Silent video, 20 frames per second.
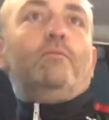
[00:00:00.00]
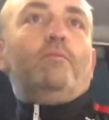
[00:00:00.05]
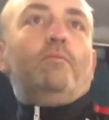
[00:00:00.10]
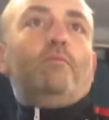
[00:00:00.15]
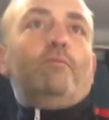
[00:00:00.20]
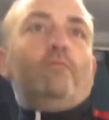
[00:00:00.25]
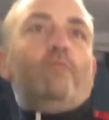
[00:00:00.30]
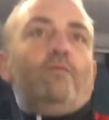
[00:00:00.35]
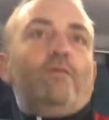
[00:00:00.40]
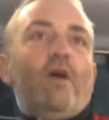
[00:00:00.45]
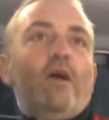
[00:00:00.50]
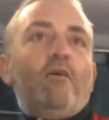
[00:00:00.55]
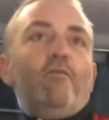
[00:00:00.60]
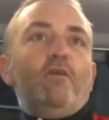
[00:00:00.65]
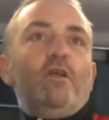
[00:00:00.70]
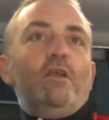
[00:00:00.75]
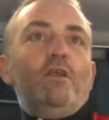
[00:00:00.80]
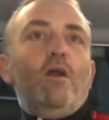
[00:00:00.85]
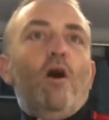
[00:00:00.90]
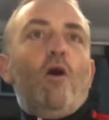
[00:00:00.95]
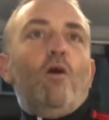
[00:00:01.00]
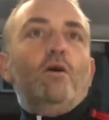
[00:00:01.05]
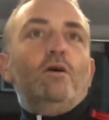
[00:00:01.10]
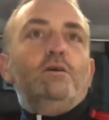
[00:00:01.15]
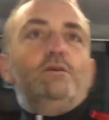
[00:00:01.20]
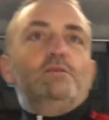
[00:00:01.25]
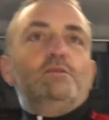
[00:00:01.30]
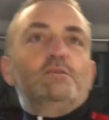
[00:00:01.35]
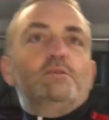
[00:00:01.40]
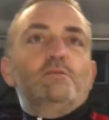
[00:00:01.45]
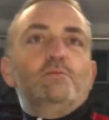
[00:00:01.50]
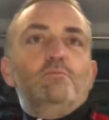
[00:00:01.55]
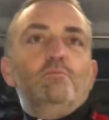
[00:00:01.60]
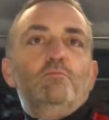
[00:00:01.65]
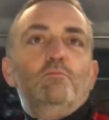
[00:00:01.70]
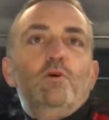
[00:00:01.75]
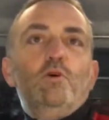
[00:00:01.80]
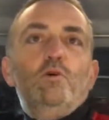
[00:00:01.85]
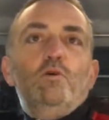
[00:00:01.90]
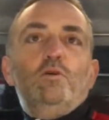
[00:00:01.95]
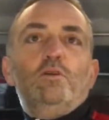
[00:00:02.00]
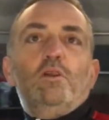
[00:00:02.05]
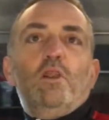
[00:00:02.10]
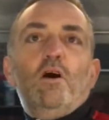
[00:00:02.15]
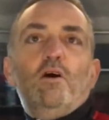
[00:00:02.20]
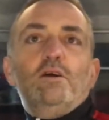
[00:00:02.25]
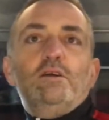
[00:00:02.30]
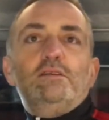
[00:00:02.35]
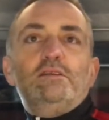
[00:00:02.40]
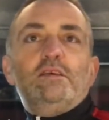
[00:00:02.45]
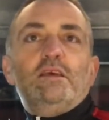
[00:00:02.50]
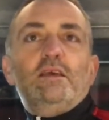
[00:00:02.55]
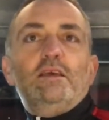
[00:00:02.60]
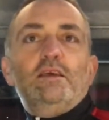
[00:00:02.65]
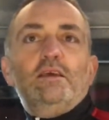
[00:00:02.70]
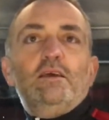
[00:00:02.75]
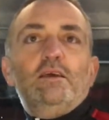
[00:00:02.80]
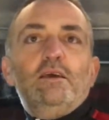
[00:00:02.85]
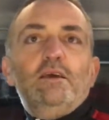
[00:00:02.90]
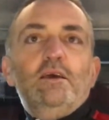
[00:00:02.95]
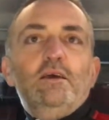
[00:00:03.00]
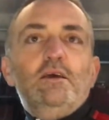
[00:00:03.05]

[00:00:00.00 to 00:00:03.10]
very nice mood lighting,